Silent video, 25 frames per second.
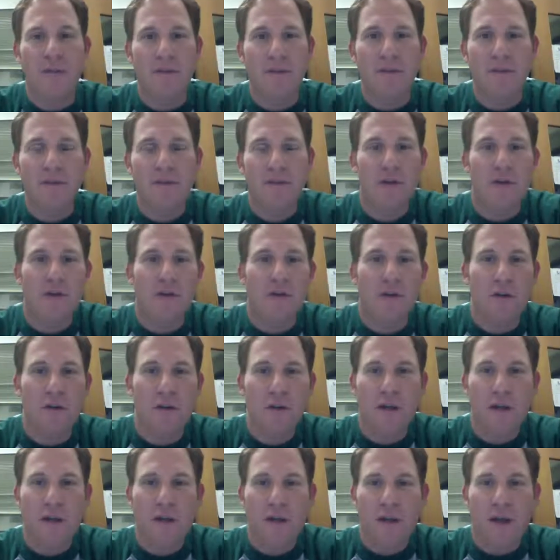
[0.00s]
this year
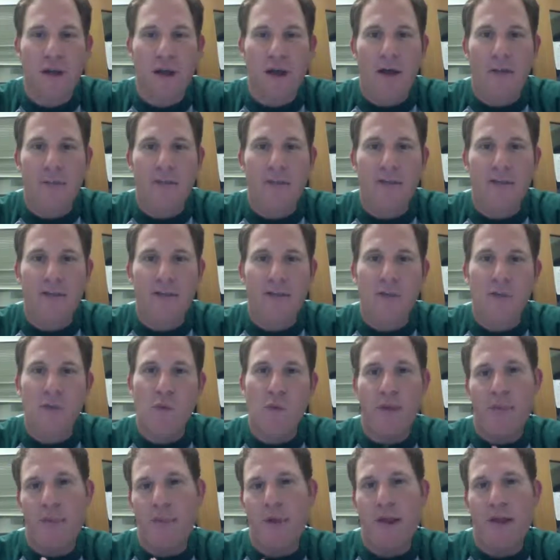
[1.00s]
and see
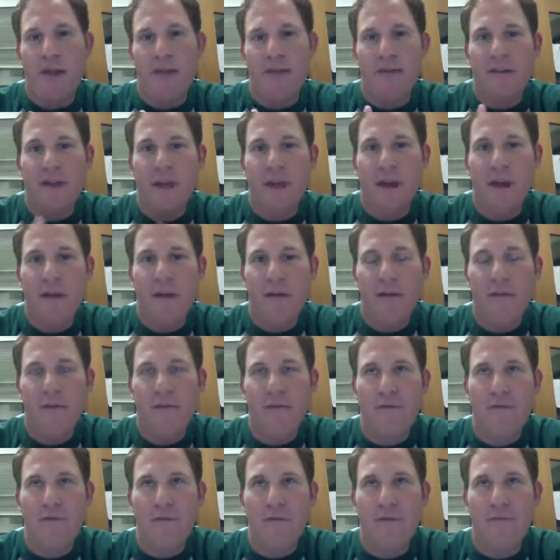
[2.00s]
what picks
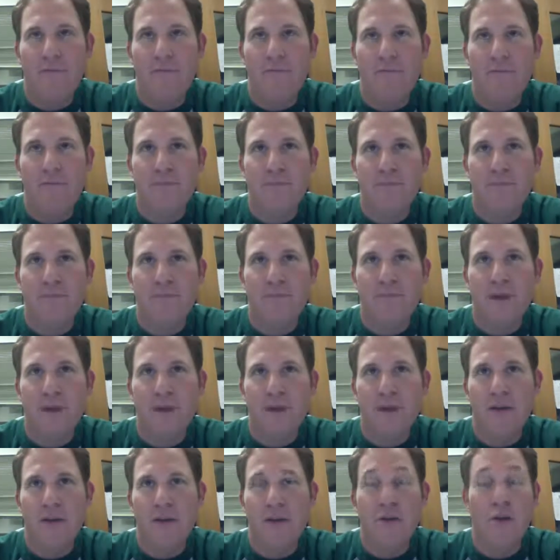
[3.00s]
have
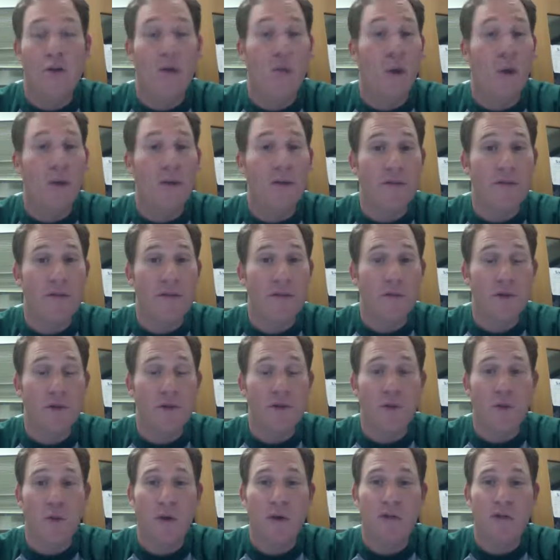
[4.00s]
been good ones and
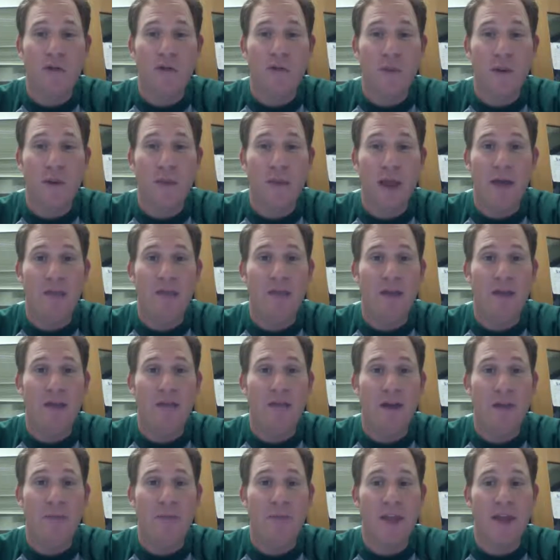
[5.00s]
which ones maybe haven't
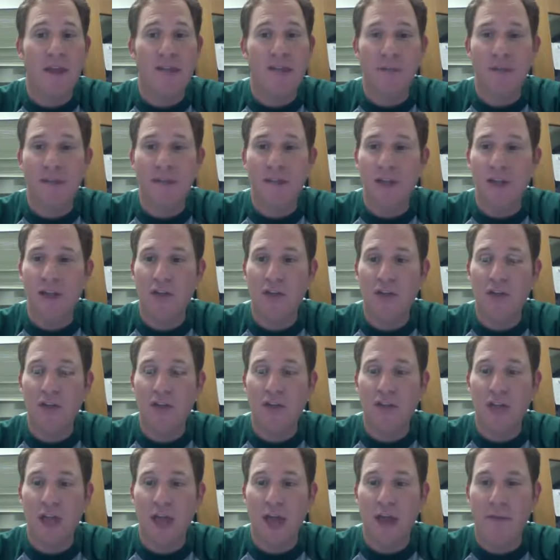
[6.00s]
lived up to
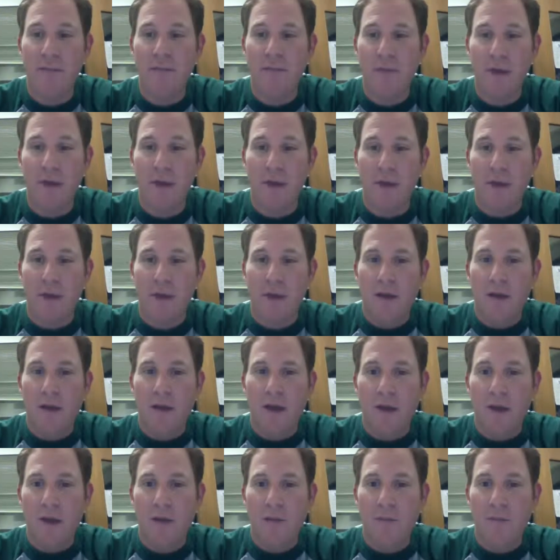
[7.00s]
expectations yet.
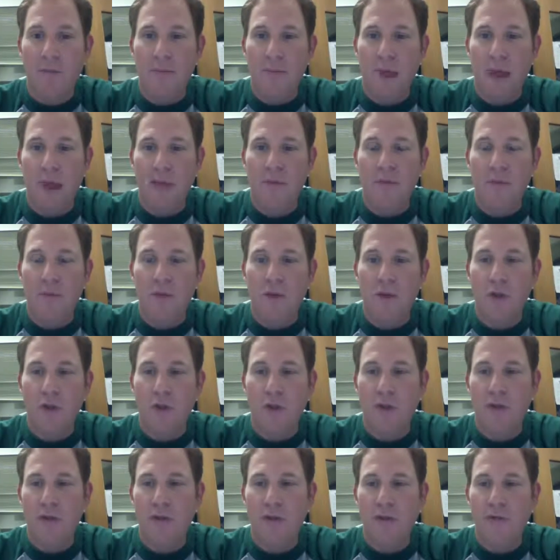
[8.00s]
As we
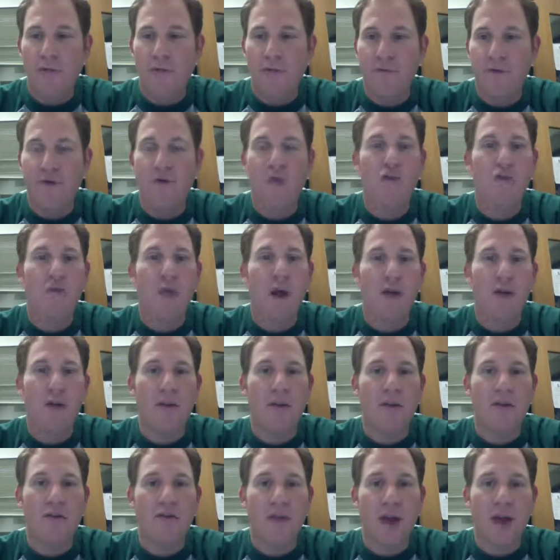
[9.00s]
look at the first round
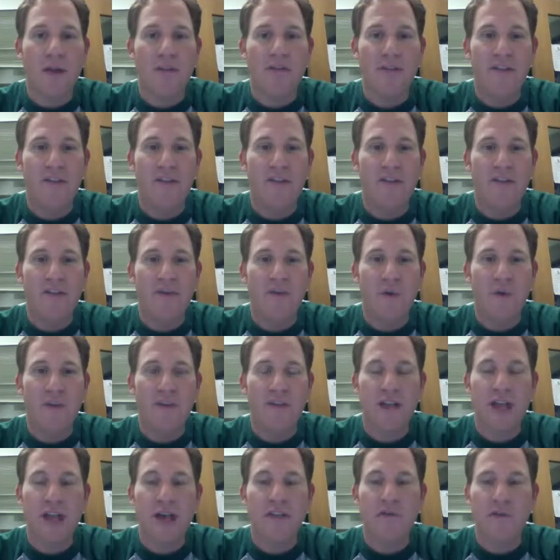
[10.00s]
of the draft, this is, of
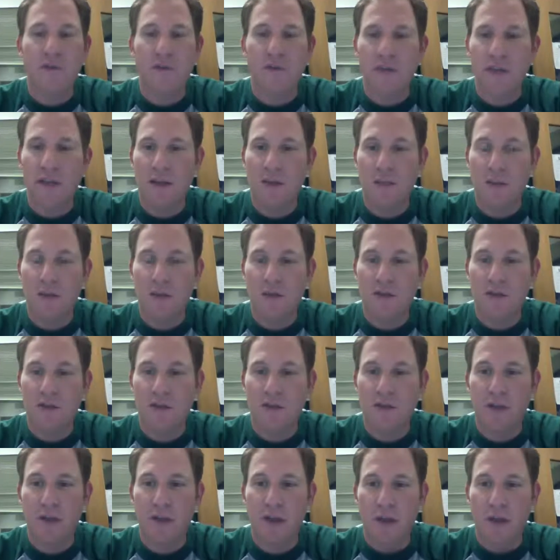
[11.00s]
course, after keepers.